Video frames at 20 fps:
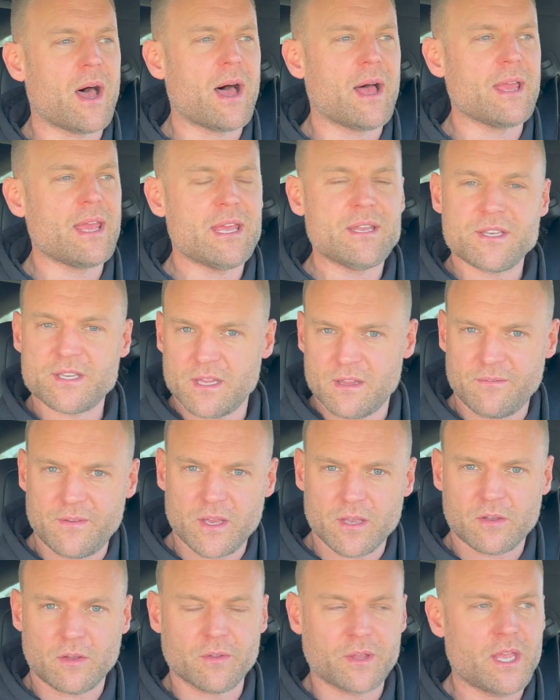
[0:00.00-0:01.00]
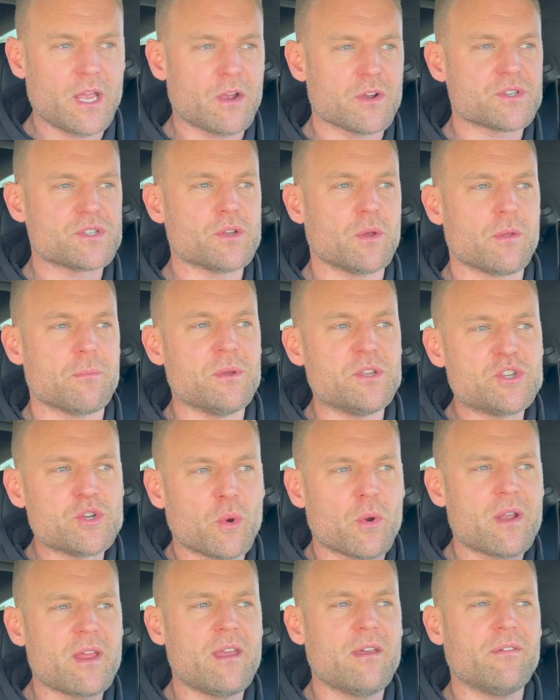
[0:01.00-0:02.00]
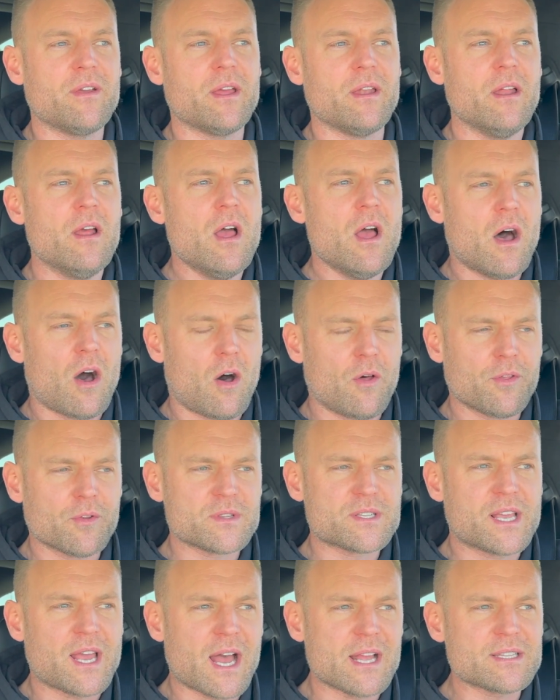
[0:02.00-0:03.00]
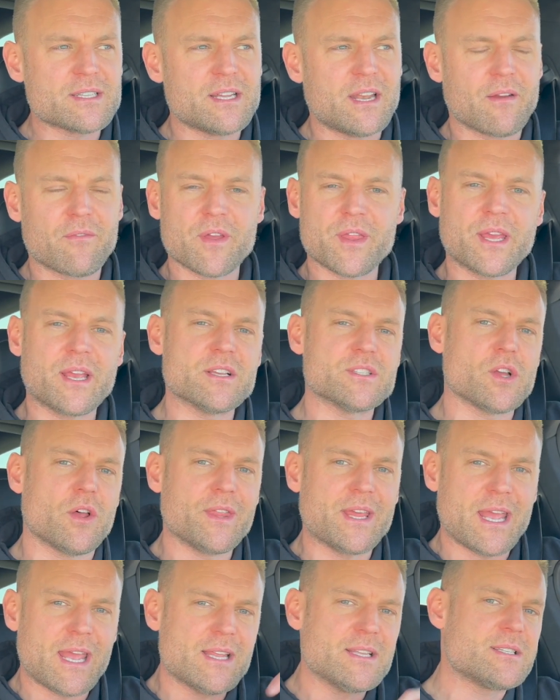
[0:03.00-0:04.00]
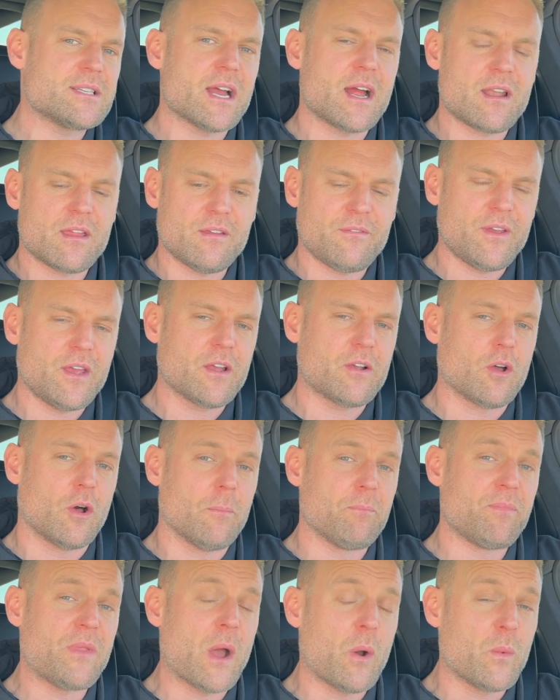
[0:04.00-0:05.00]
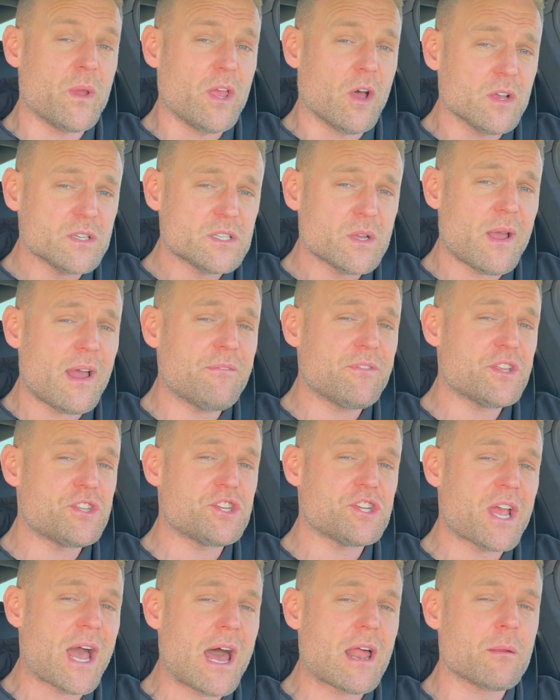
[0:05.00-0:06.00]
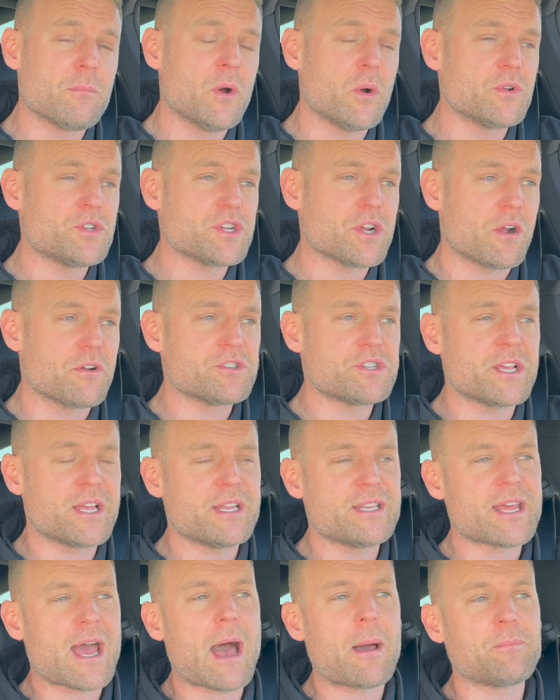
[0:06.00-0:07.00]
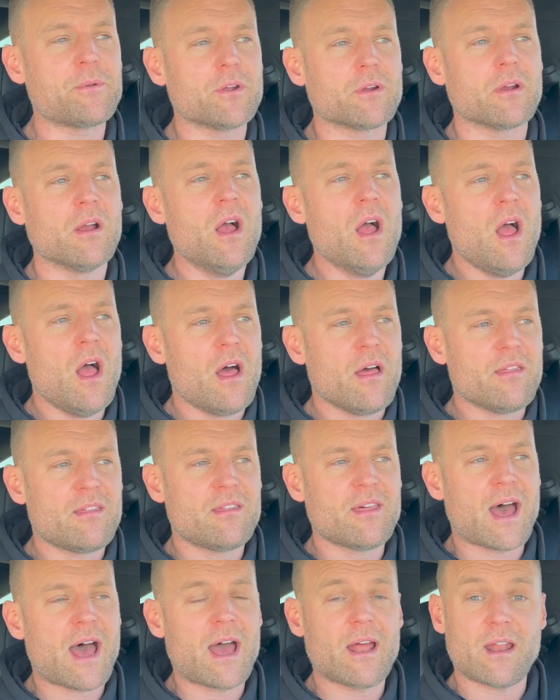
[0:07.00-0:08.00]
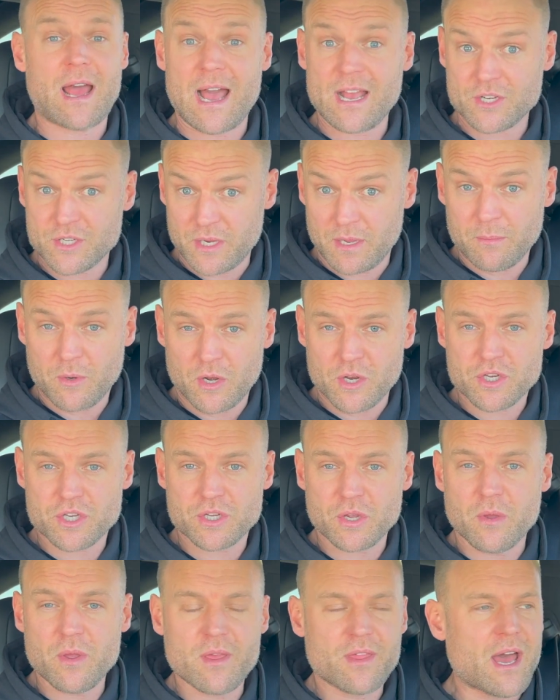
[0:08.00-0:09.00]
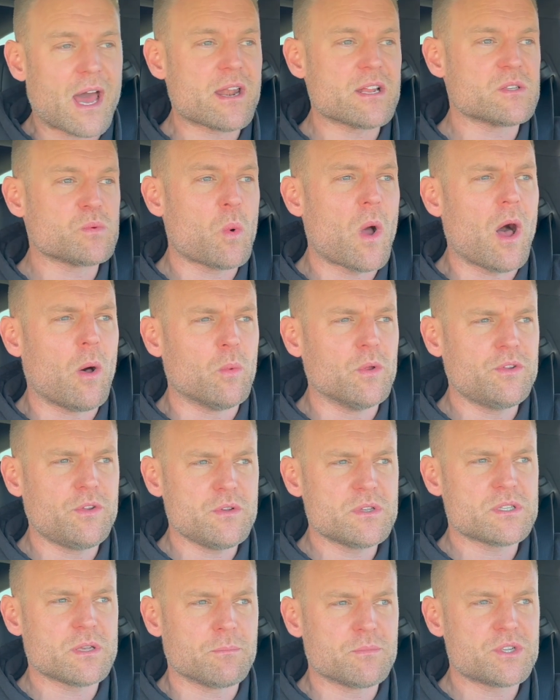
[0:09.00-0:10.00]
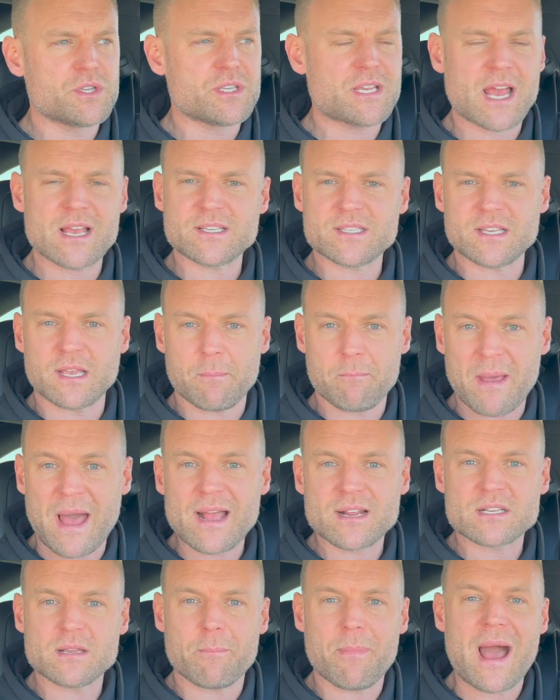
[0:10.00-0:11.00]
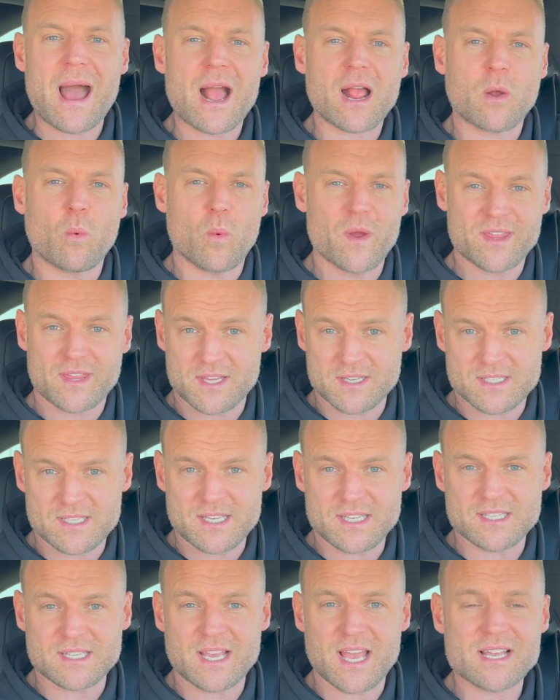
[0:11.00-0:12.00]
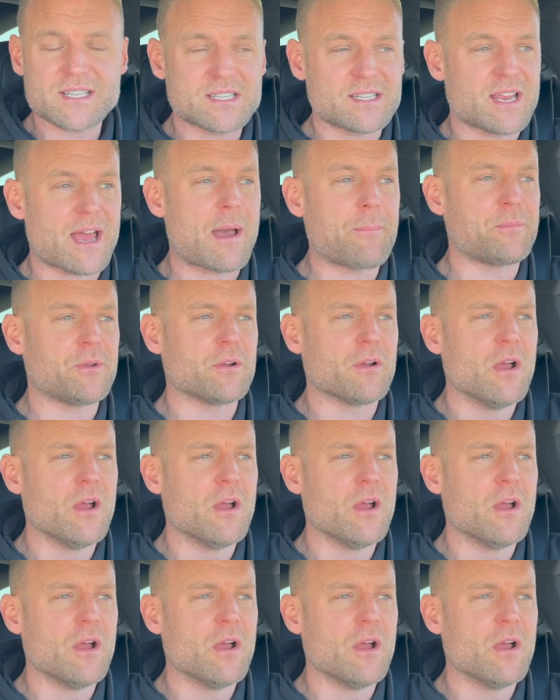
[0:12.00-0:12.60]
into the vehicle here. So the majority of it, all those guts and everything, is on the inside of the vehicle. Now we also have the CHAdeMo Charging Adapter that actually I'm going to show you that as well. We'll do some testing back to back with the CCS adapter